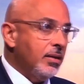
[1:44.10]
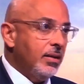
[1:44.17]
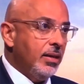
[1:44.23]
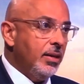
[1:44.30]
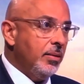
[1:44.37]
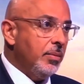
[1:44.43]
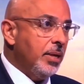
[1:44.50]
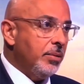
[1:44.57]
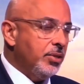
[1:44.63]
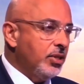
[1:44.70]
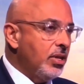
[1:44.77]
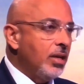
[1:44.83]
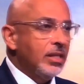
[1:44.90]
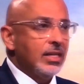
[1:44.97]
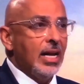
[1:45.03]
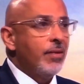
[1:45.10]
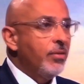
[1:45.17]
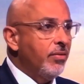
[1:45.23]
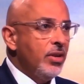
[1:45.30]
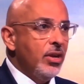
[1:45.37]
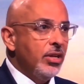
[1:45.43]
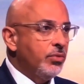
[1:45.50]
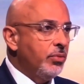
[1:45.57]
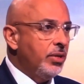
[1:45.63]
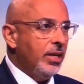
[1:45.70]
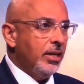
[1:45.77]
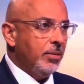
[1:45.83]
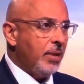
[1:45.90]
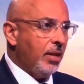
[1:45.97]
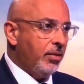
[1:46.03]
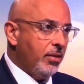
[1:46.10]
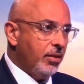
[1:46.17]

The starting salary of a nurse would hit about